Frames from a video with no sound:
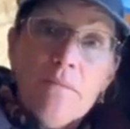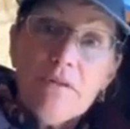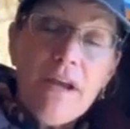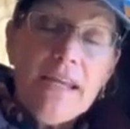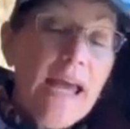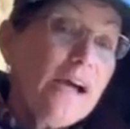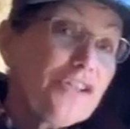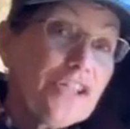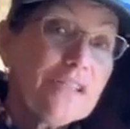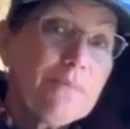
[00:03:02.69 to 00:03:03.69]
But right now,
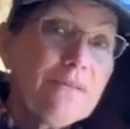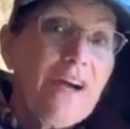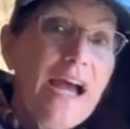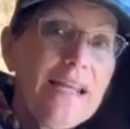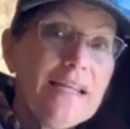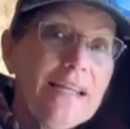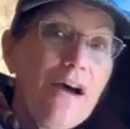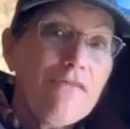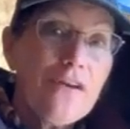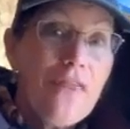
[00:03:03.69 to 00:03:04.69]
she's providing
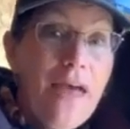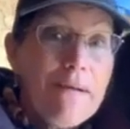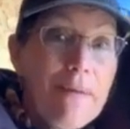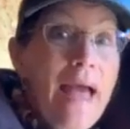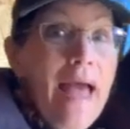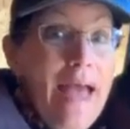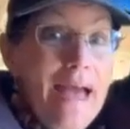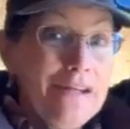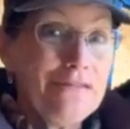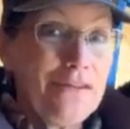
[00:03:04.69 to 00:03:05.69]
enough for them
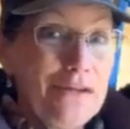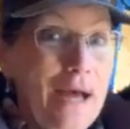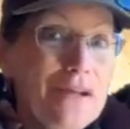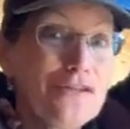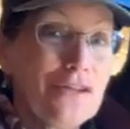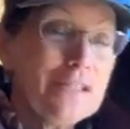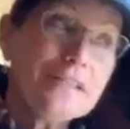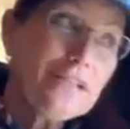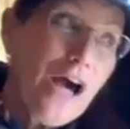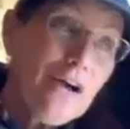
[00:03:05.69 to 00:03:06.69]
and a few
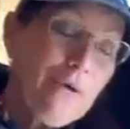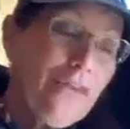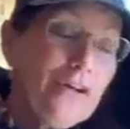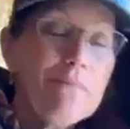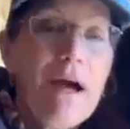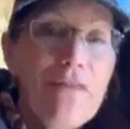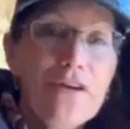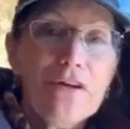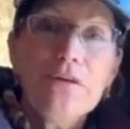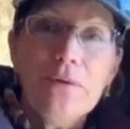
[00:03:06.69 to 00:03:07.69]
extras, along with her
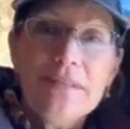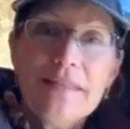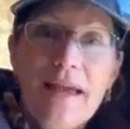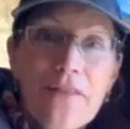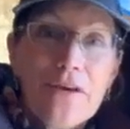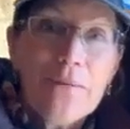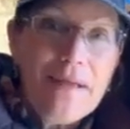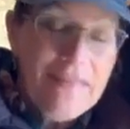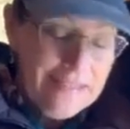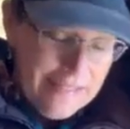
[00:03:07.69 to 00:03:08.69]
mother, who is the other
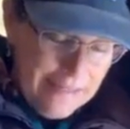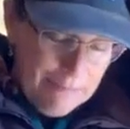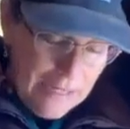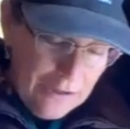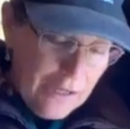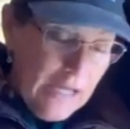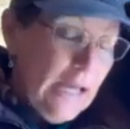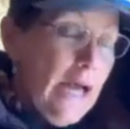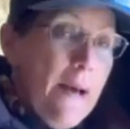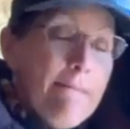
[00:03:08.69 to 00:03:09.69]
one that's in milk.
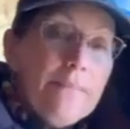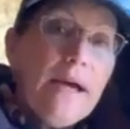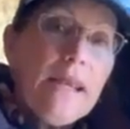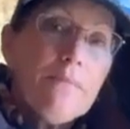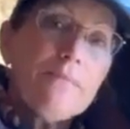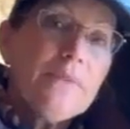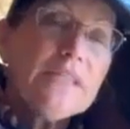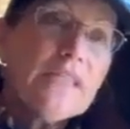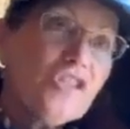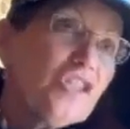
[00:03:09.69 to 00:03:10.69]
But
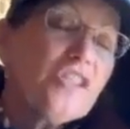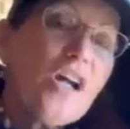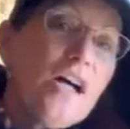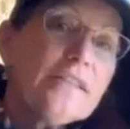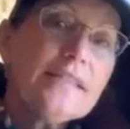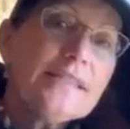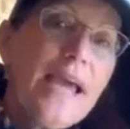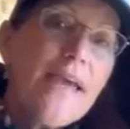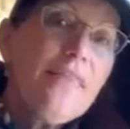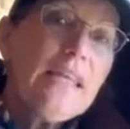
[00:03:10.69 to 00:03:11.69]
this is just all to
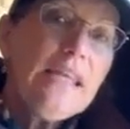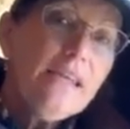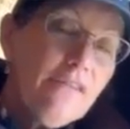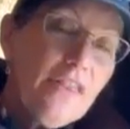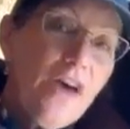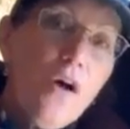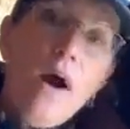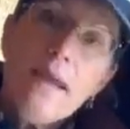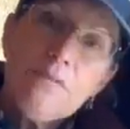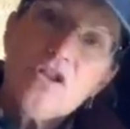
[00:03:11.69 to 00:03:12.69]
say that even
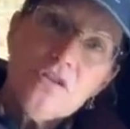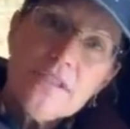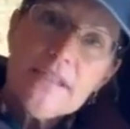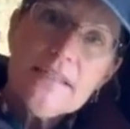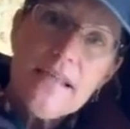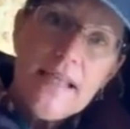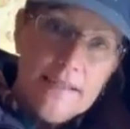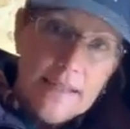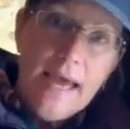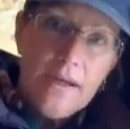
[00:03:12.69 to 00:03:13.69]
though I'm choosing
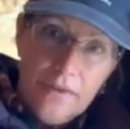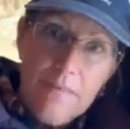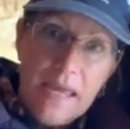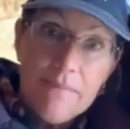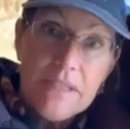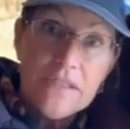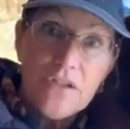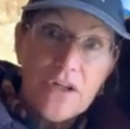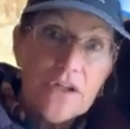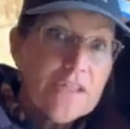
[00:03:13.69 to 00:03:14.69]
to let the babies
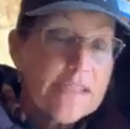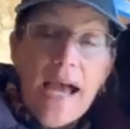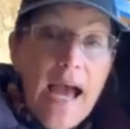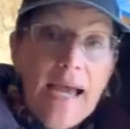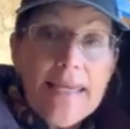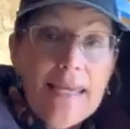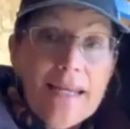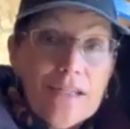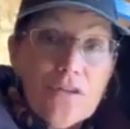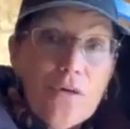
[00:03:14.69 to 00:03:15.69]
nurse, I
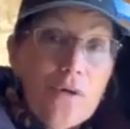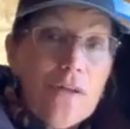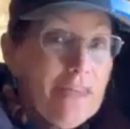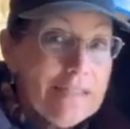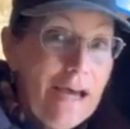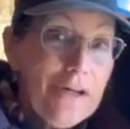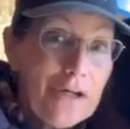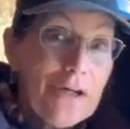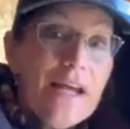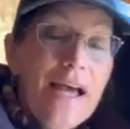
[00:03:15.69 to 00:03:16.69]
can't ignore this
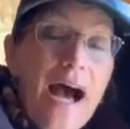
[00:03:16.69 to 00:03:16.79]
udder.